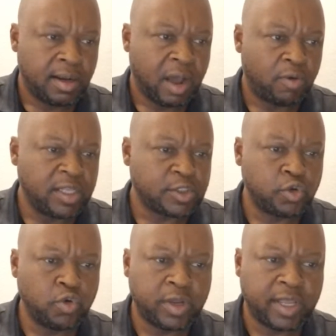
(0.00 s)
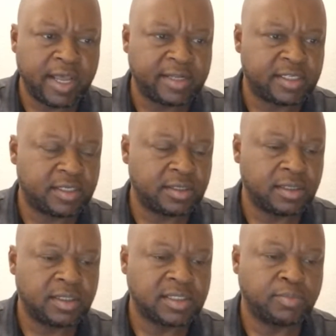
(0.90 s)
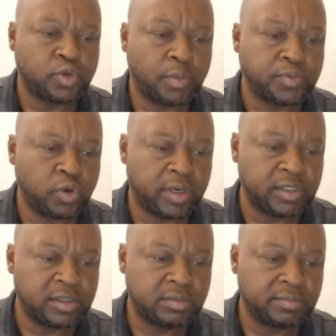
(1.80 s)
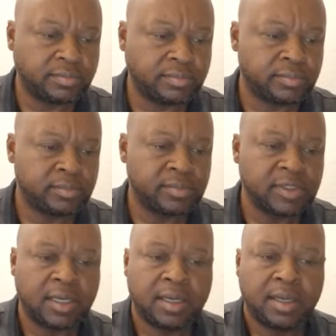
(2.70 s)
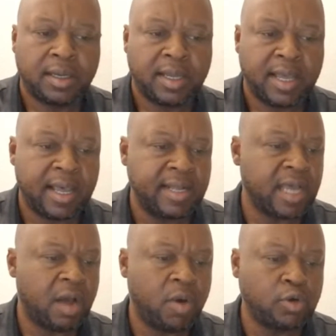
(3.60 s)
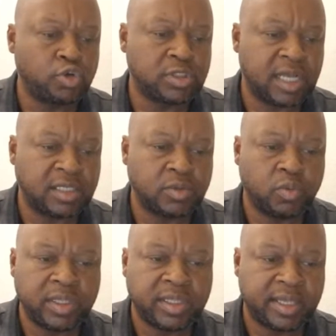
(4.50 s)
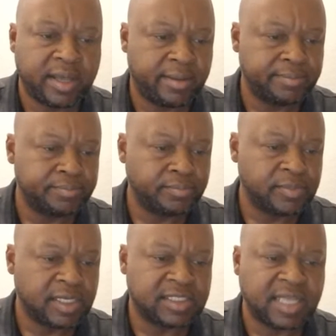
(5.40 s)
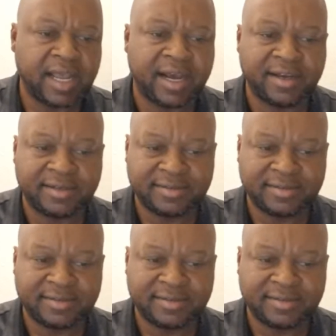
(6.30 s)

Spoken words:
Now, let's look at some top stories. And I want to start with Zak.